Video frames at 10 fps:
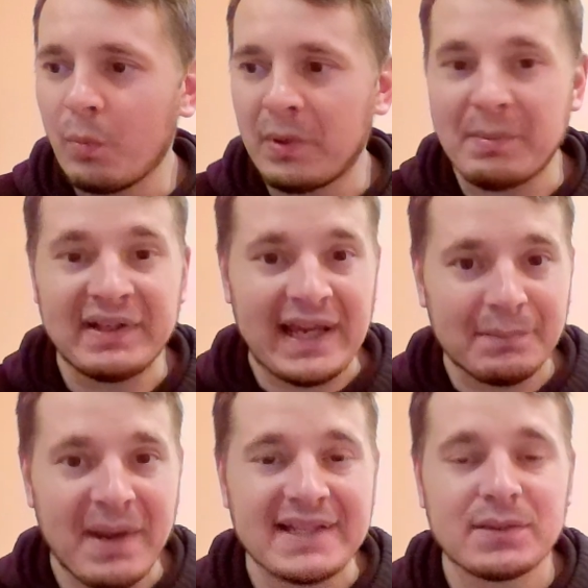When my
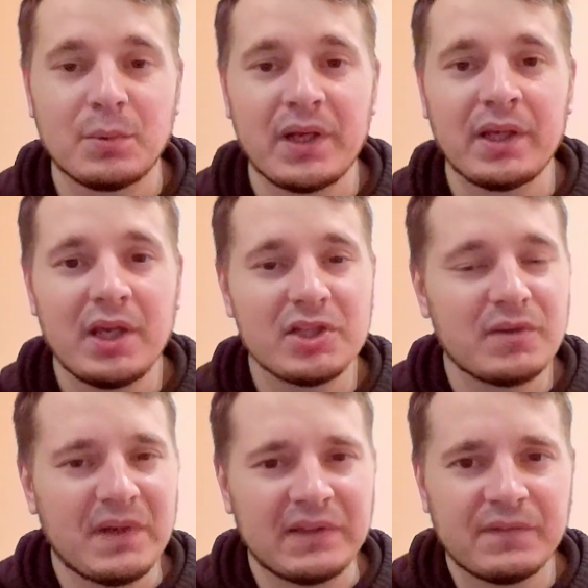dad passed away,
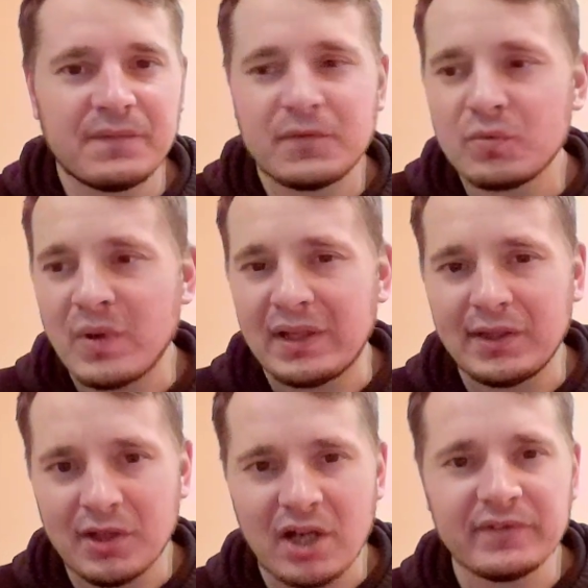she went through a
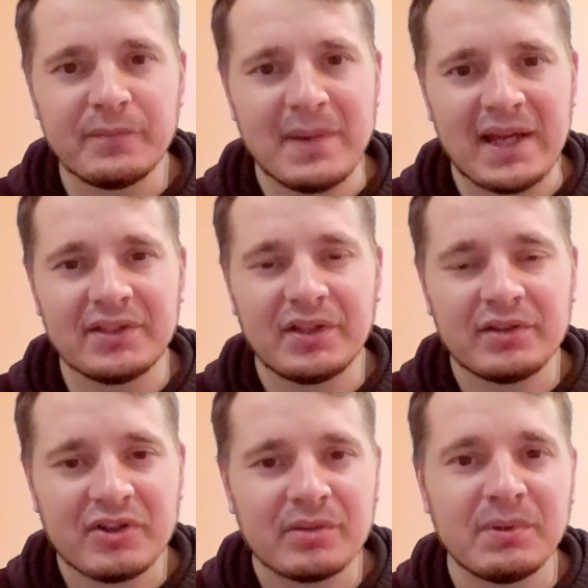lot of bad,
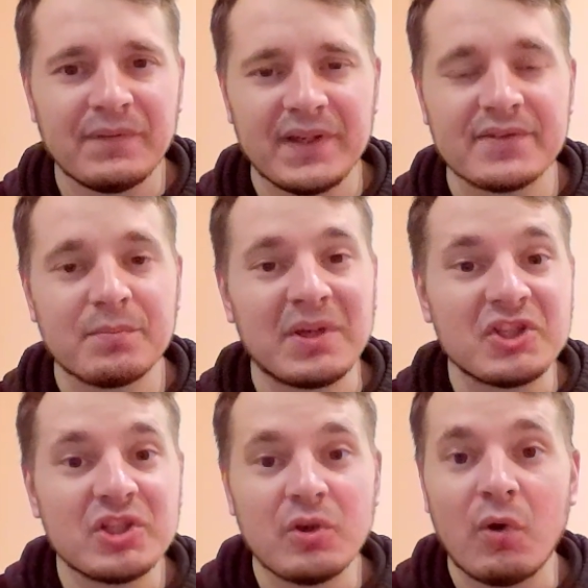terrible things,
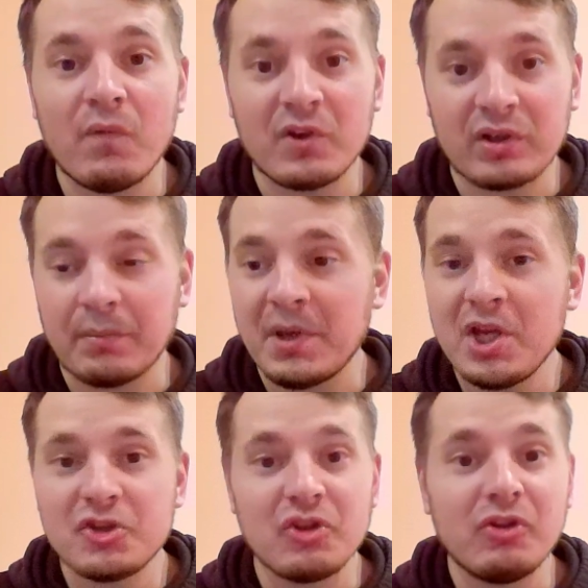but she overcome.
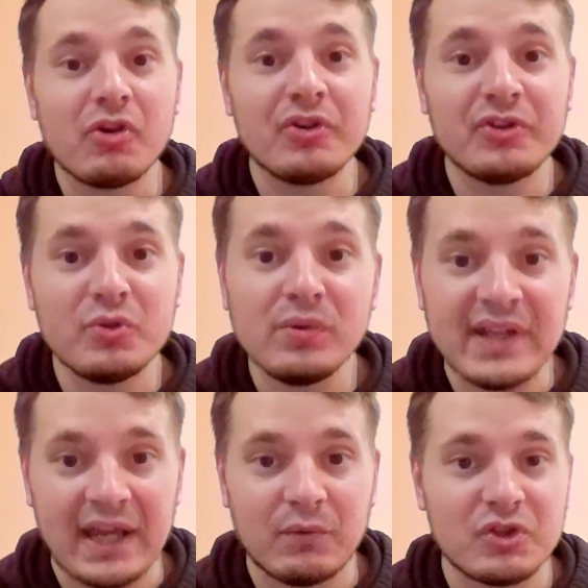She learned new
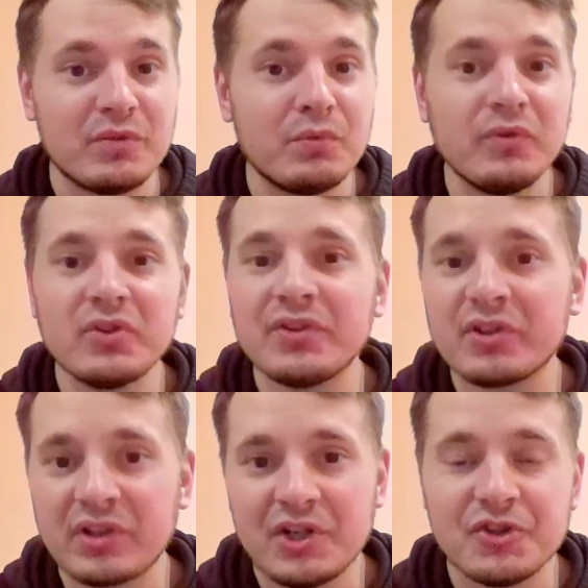language. She moved to
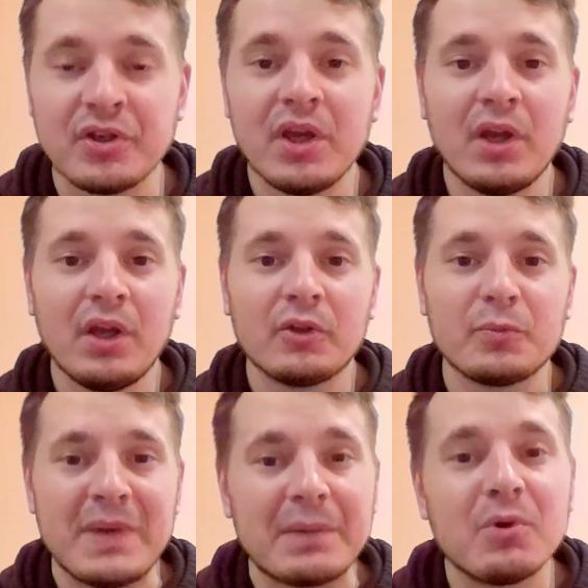other country
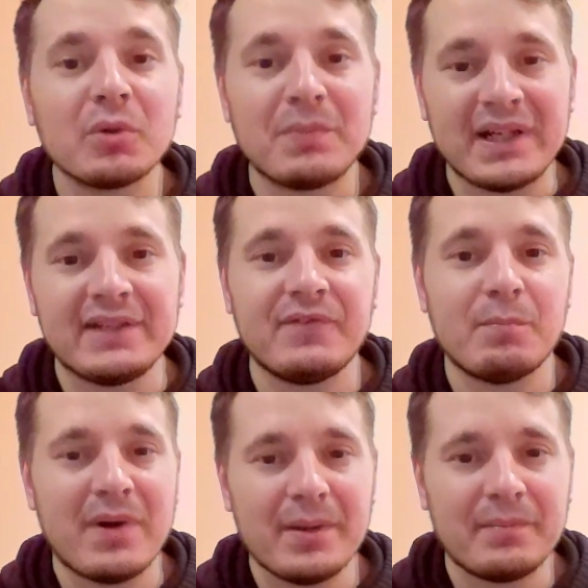to make more money
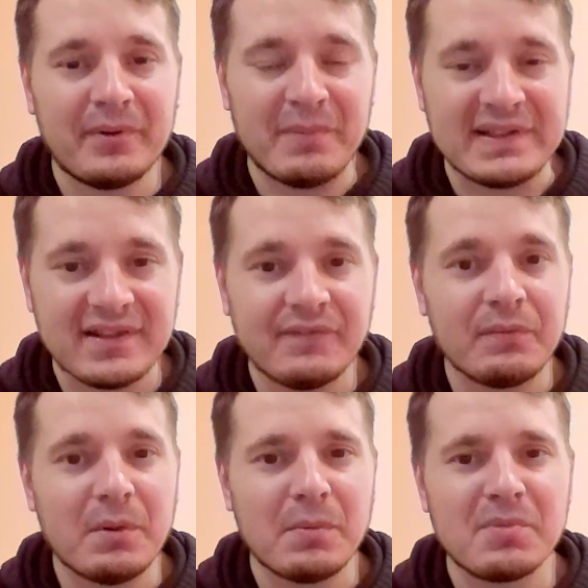for myself
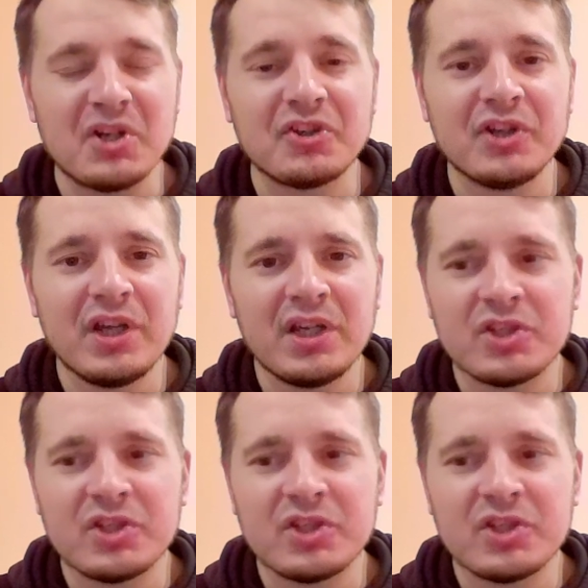and my brother.